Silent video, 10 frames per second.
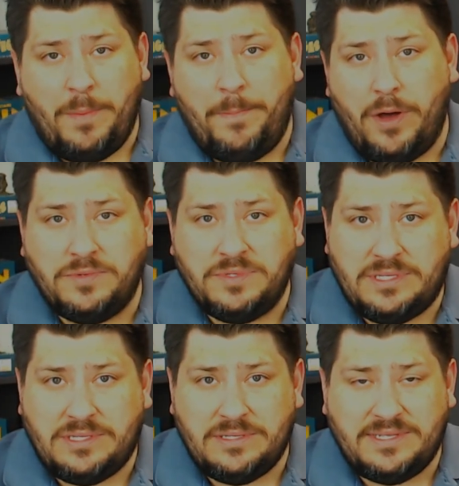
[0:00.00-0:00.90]
and
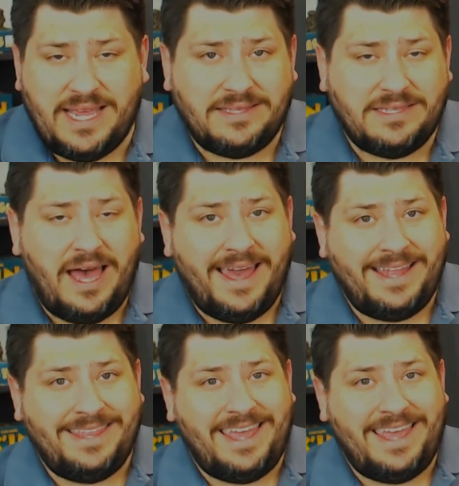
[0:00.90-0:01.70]
Bones Second Tide,